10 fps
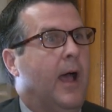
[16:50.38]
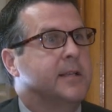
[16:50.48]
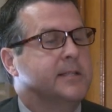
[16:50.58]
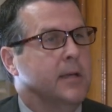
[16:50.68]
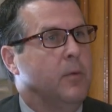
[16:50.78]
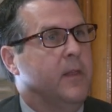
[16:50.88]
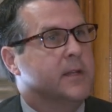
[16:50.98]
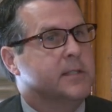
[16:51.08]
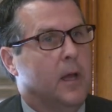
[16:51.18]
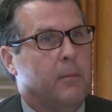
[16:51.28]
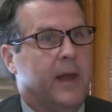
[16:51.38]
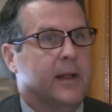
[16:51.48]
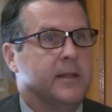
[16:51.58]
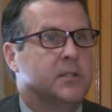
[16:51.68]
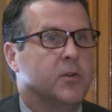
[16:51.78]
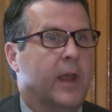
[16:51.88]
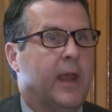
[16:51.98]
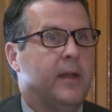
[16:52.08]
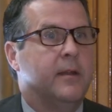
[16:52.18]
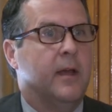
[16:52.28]
As someone that's not medically
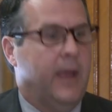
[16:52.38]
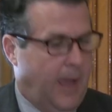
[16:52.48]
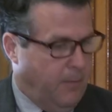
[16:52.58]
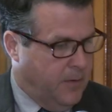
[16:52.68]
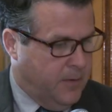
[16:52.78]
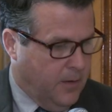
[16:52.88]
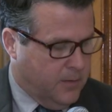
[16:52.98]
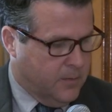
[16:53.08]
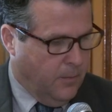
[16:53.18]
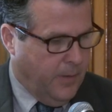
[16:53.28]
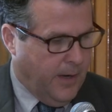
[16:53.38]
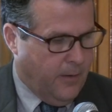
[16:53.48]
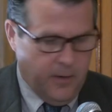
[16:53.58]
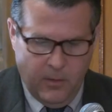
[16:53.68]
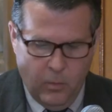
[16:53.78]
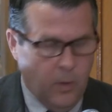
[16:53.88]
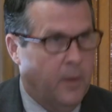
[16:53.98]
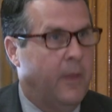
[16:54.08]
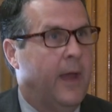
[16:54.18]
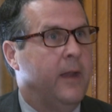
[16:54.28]
trained, I happened to, to marry a
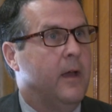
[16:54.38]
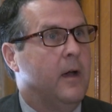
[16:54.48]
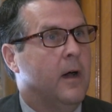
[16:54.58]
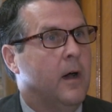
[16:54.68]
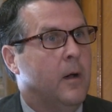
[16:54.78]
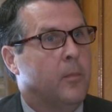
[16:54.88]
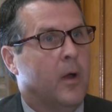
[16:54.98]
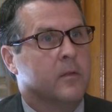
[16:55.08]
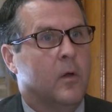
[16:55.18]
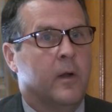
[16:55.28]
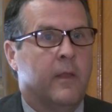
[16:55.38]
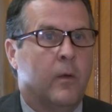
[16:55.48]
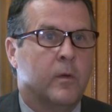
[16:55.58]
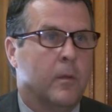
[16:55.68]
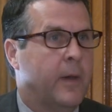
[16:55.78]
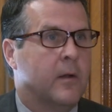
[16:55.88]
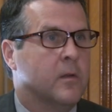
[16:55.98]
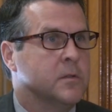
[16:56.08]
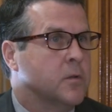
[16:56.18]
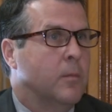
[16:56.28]
woman that uh, Brocktonian that went to
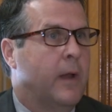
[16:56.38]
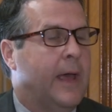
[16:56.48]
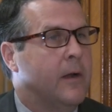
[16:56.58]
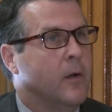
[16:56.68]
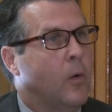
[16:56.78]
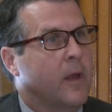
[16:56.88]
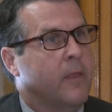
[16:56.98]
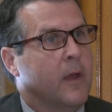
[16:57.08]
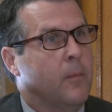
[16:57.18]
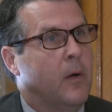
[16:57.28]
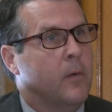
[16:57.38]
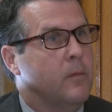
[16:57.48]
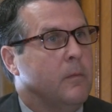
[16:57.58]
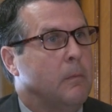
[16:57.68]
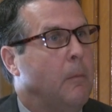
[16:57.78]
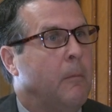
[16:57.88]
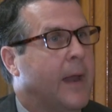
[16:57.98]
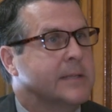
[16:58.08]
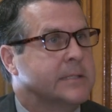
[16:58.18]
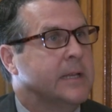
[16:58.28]
medical school, but I don't know anything about
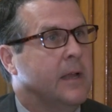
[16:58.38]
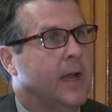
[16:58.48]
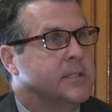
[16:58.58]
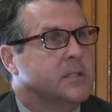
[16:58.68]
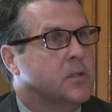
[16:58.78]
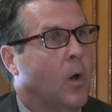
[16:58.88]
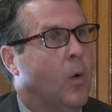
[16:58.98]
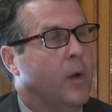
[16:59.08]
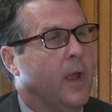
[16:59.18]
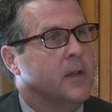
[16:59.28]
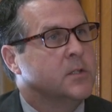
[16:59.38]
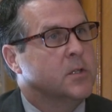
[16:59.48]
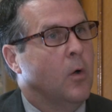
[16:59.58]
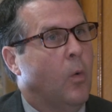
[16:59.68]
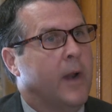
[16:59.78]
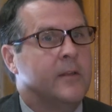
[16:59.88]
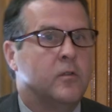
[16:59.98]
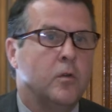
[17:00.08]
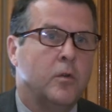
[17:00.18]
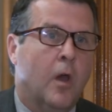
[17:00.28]
medicine. I just don't. And so what I
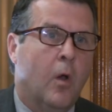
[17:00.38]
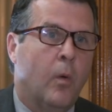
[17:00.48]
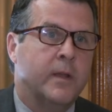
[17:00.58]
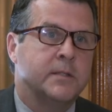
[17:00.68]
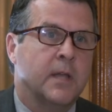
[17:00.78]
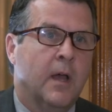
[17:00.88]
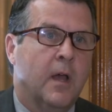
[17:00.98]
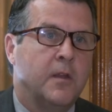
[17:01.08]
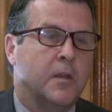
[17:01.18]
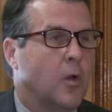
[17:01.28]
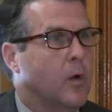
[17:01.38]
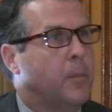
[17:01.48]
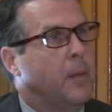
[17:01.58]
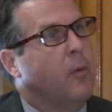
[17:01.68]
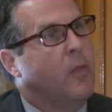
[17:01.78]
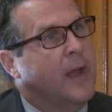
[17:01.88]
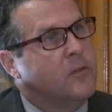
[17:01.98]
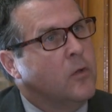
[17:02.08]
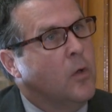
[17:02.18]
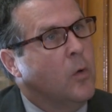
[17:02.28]
do know is you go to people
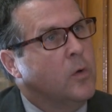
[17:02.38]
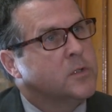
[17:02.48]
that do.